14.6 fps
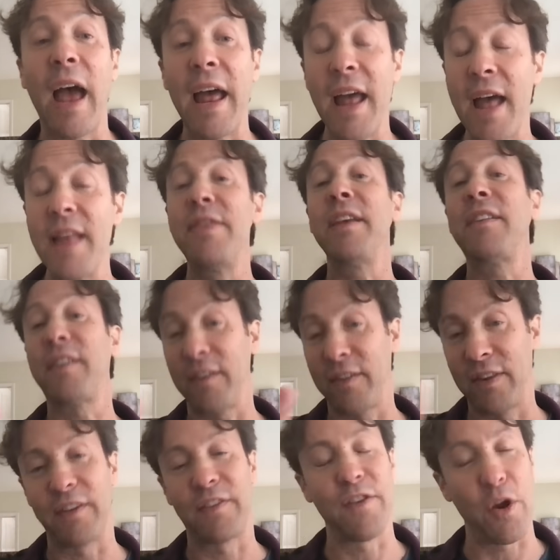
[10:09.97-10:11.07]
and this
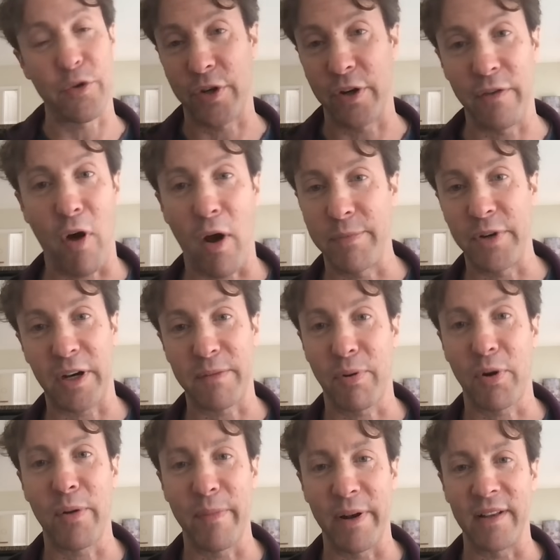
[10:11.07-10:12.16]
is this notion of object
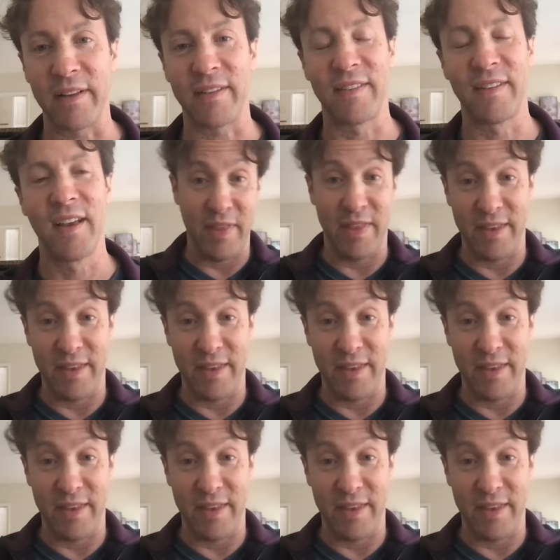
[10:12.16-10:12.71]
permanence.